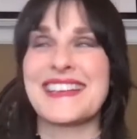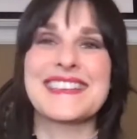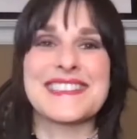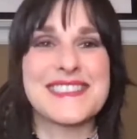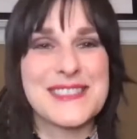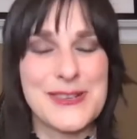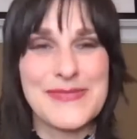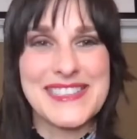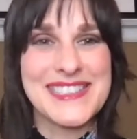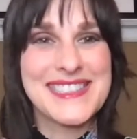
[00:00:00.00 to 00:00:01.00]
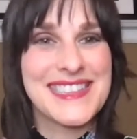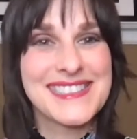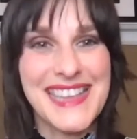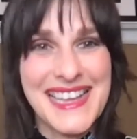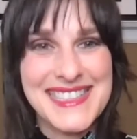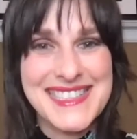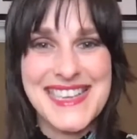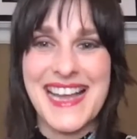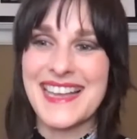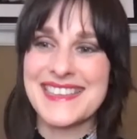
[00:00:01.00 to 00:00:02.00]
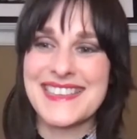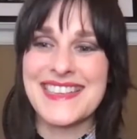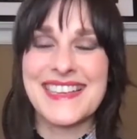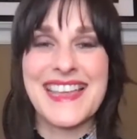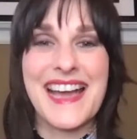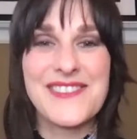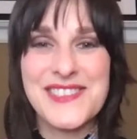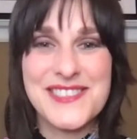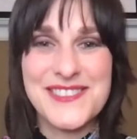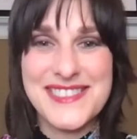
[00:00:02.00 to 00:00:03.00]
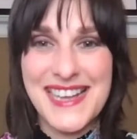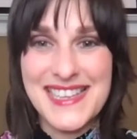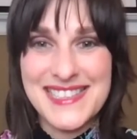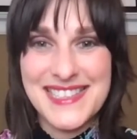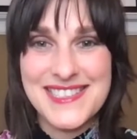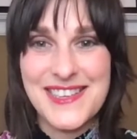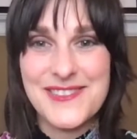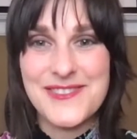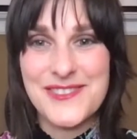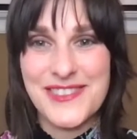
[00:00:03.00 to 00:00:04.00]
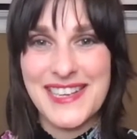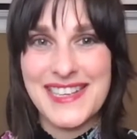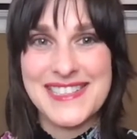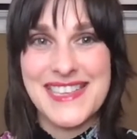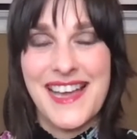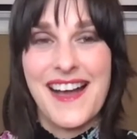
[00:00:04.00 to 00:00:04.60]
didn't snoop, I just glanced at the counselor's desk and saw those grades.